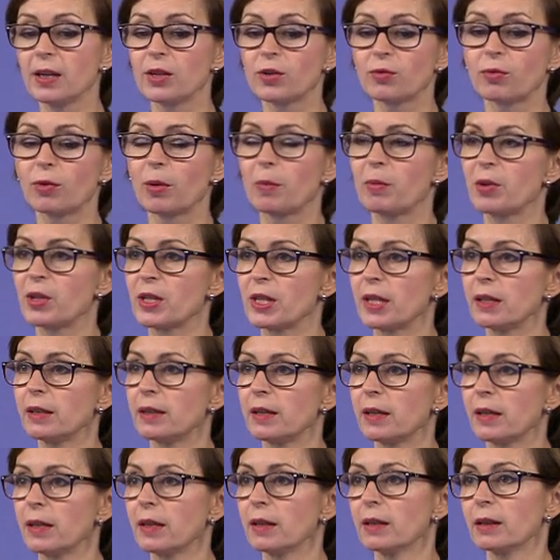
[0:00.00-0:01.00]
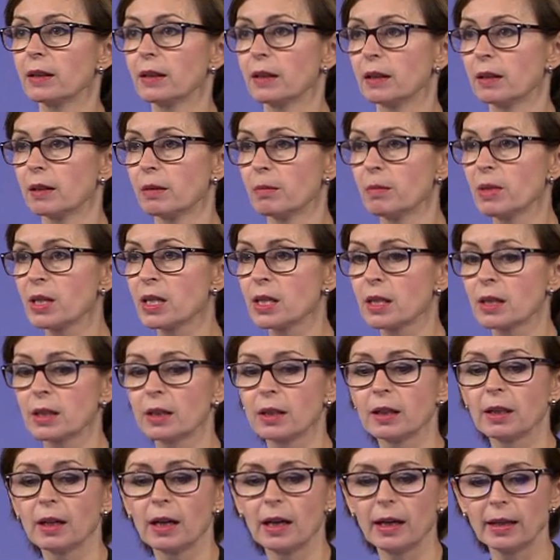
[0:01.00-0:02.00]
Is representing the
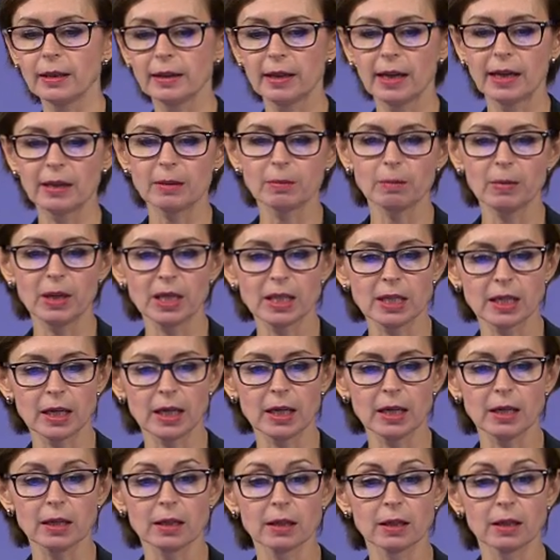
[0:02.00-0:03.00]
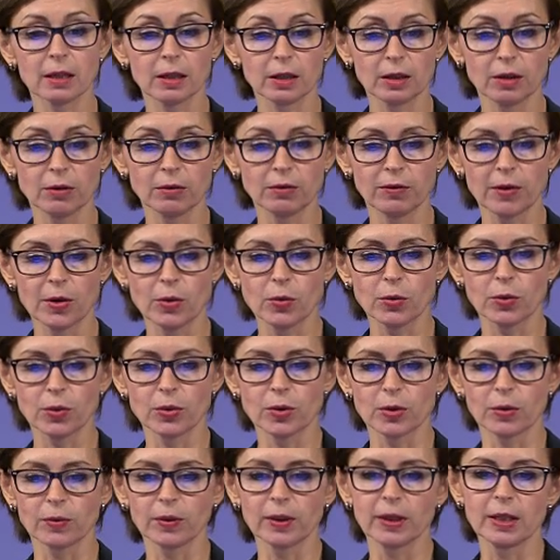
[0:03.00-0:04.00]
Commission at that meeting. The
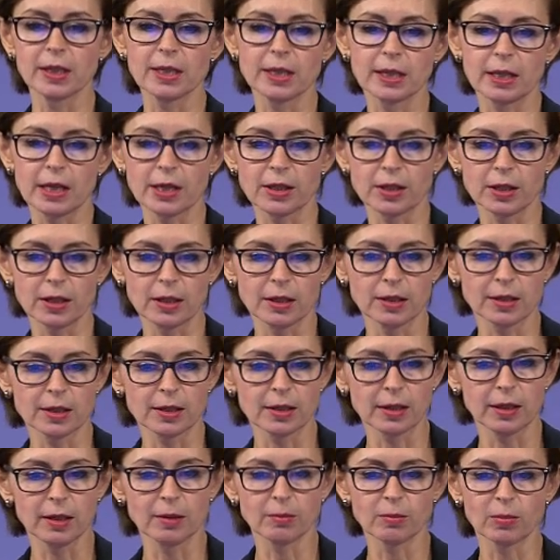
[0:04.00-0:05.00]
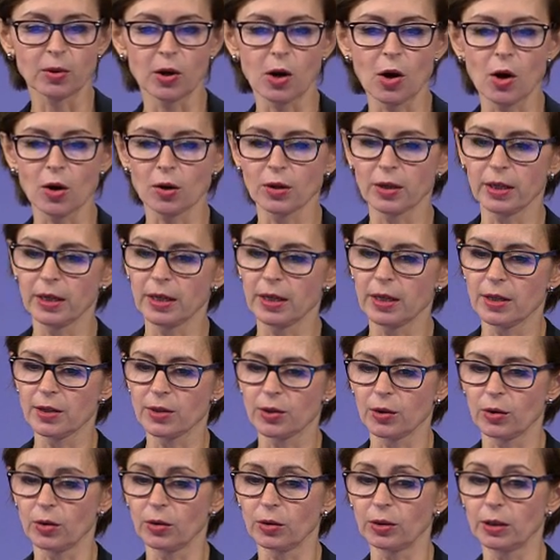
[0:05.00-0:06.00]
focus of the discussions in Prague is
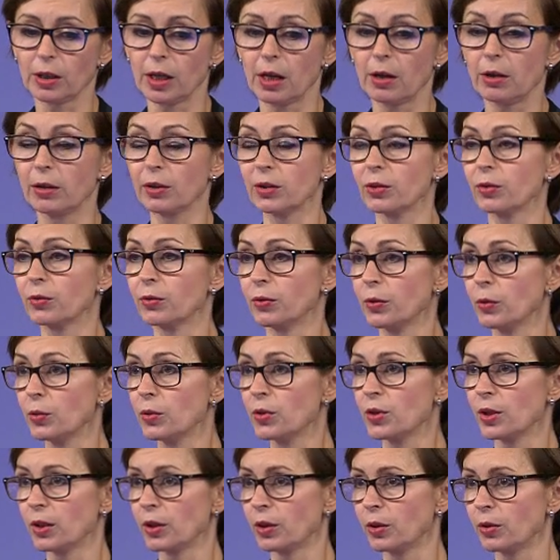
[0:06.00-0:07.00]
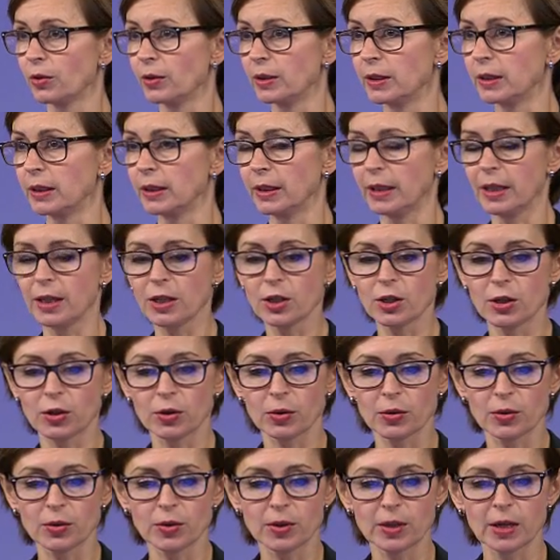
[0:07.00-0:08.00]
on current food security
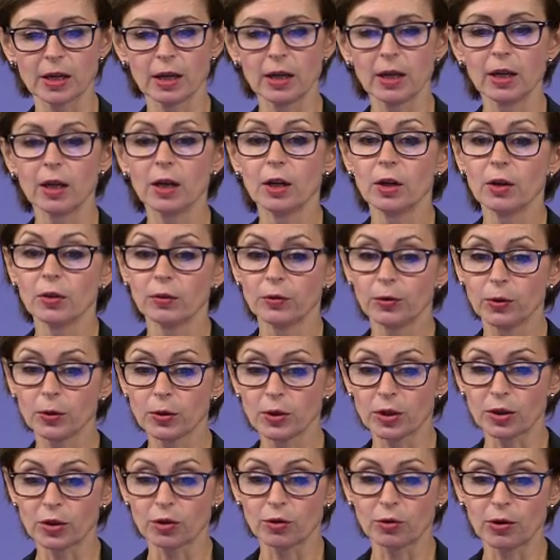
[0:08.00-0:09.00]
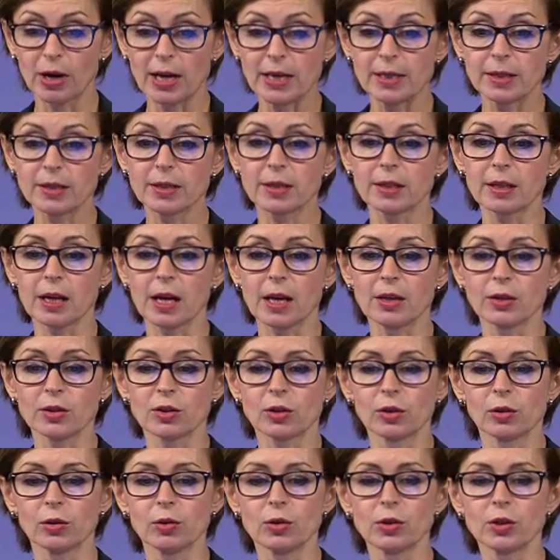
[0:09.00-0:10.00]
issues, future trends and
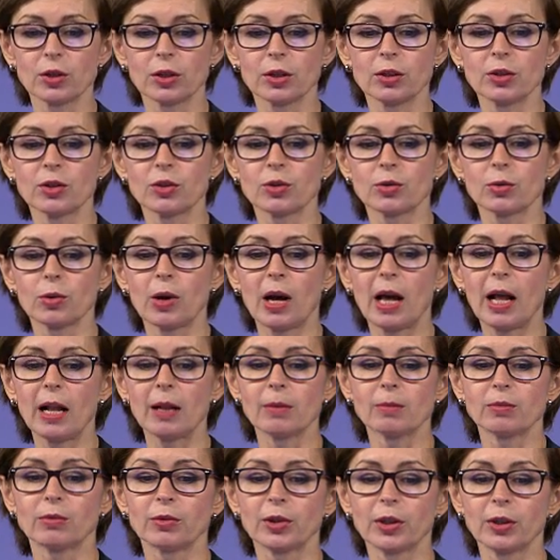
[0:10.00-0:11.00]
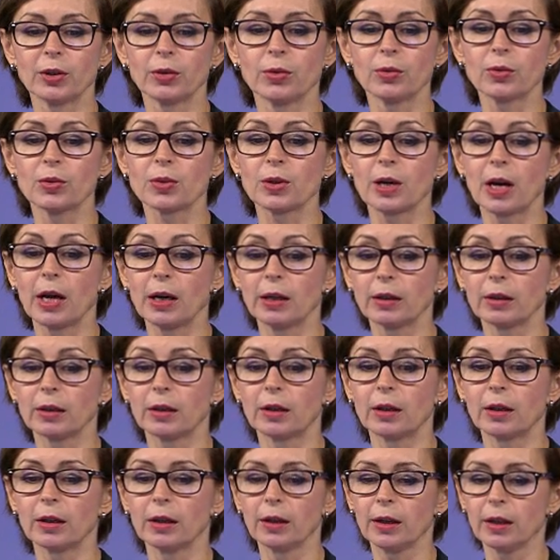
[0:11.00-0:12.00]
solutions to help reduce
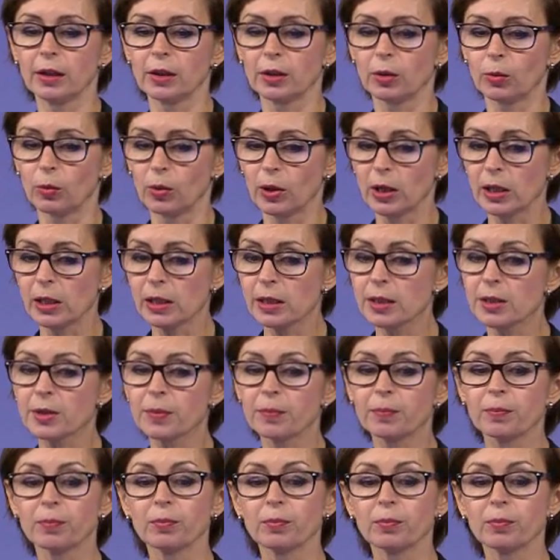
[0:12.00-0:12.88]
hunger in the world.